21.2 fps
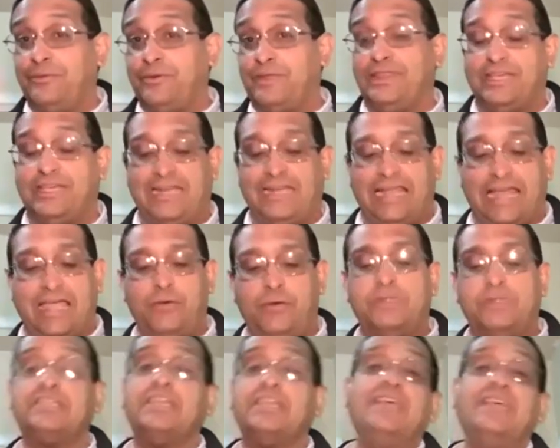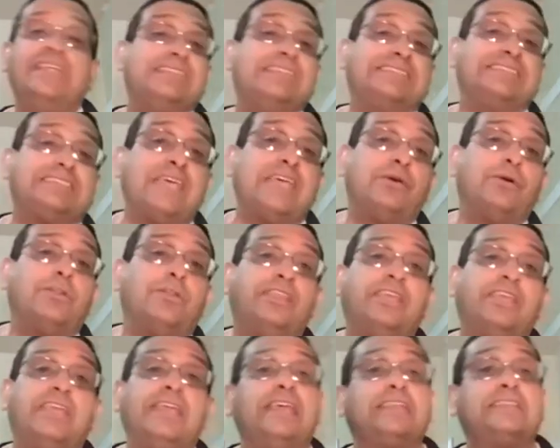with the language. The
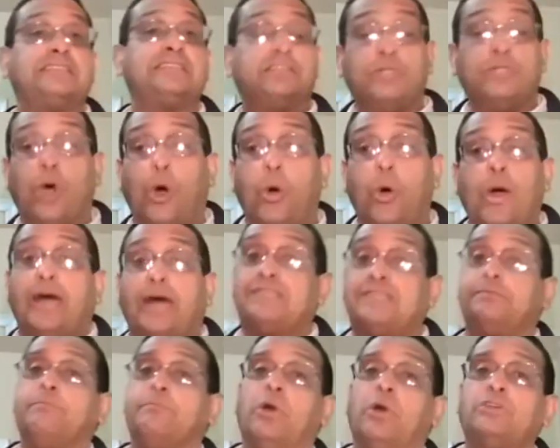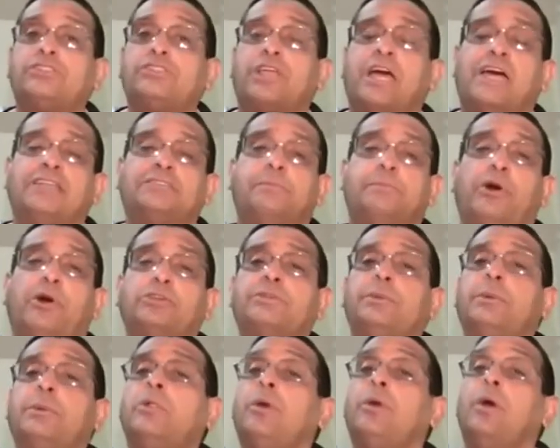second thing is know as much as
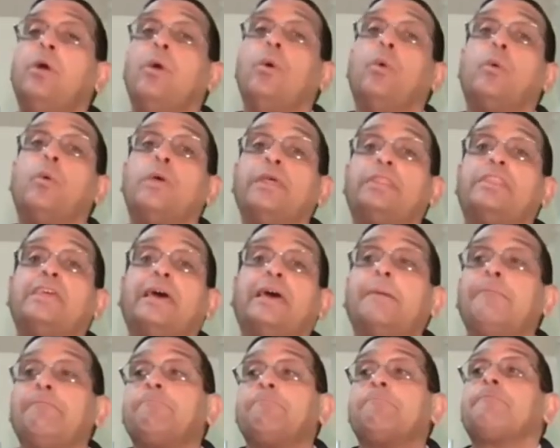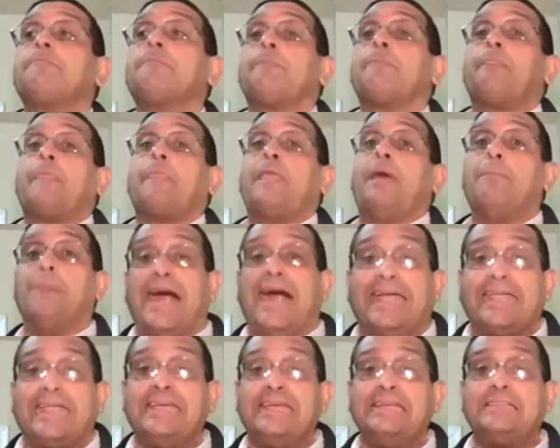possible with the
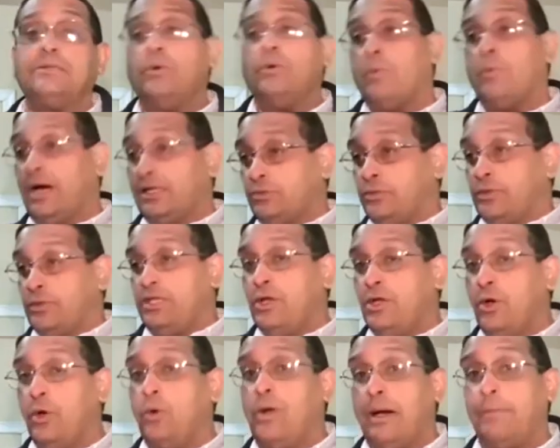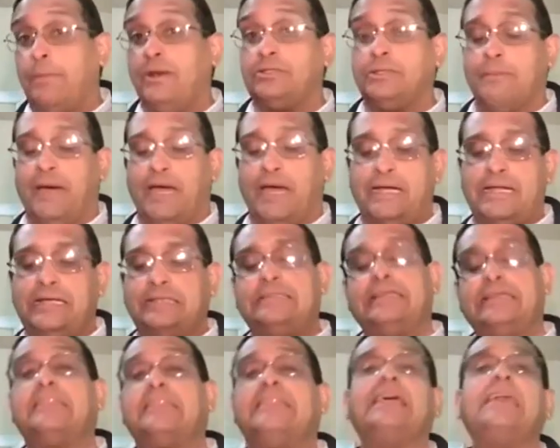market, what we know about the
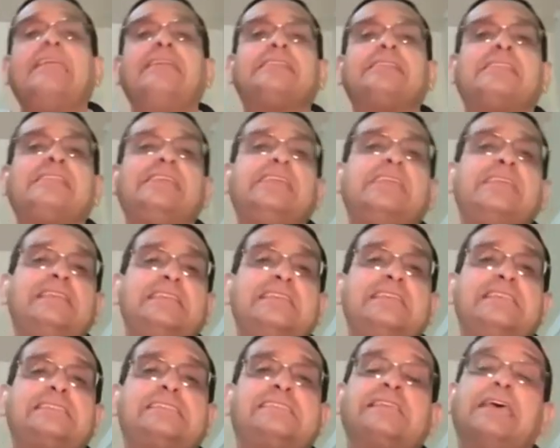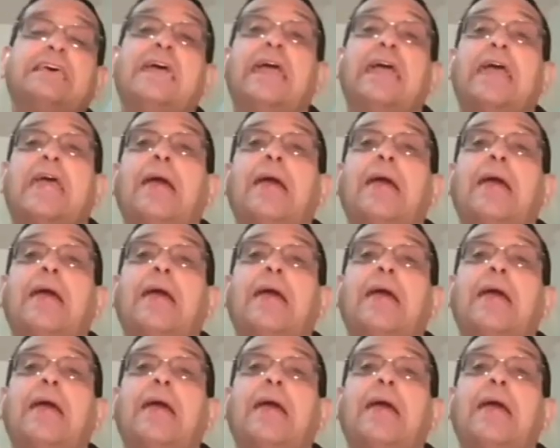market. The third thing is